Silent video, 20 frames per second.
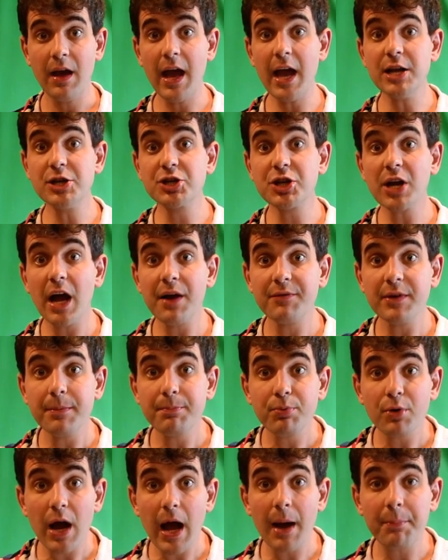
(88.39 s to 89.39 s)
HIV
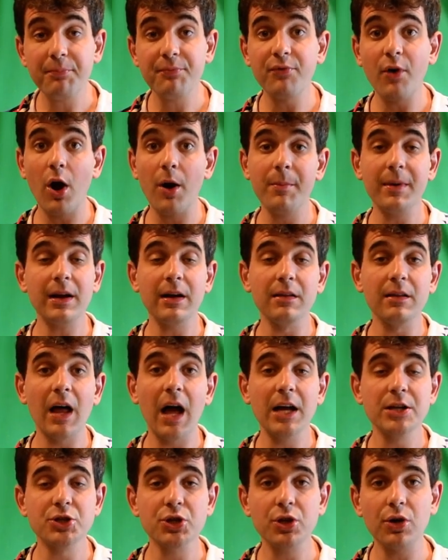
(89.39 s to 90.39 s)
PrEP,
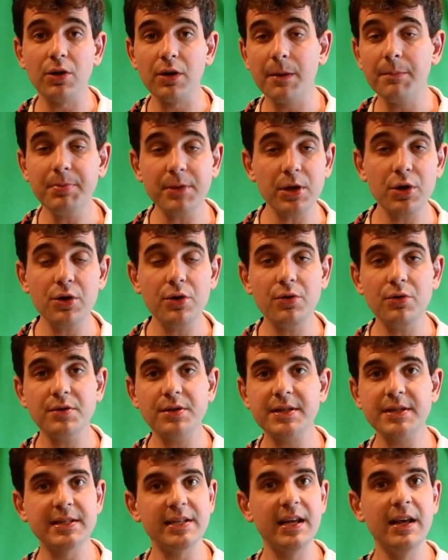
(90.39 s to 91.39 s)
pharmacological
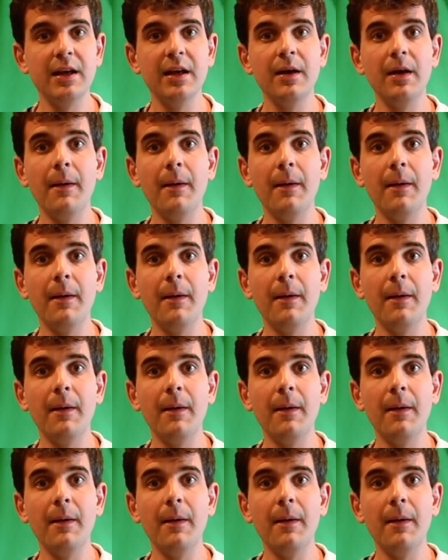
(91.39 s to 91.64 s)
abuse,